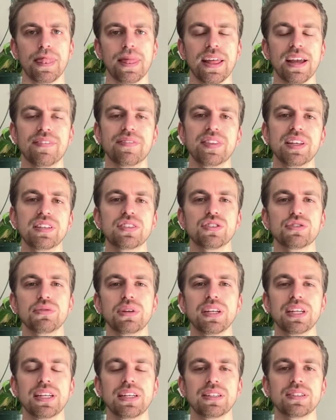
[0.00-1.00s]
If these three
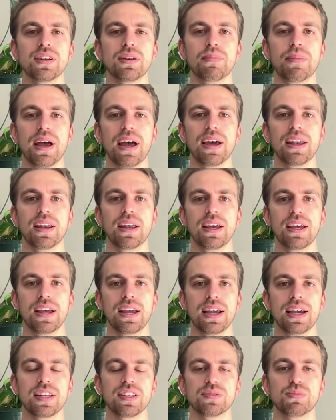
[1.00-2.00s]
needs are met,
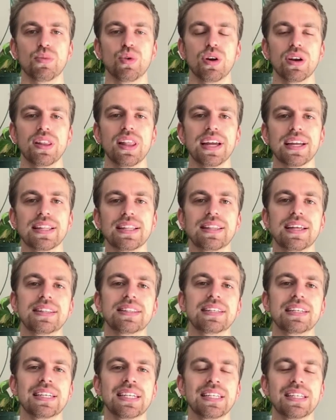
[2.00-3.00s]
it is more likely that
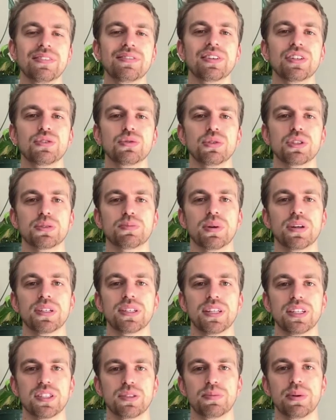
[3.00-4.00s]
the individual is
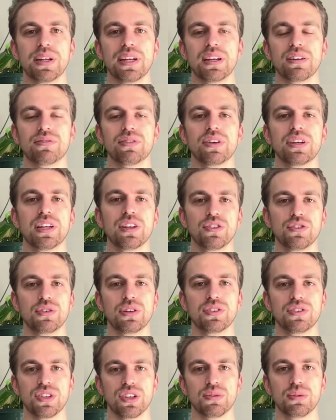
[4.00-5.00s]
participating for
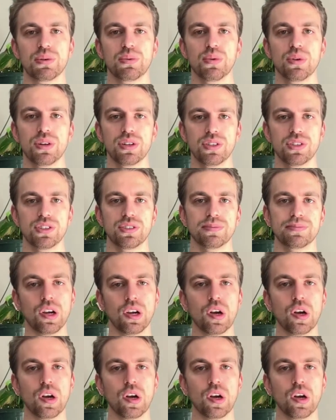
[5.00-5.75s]
intrinsic rewards,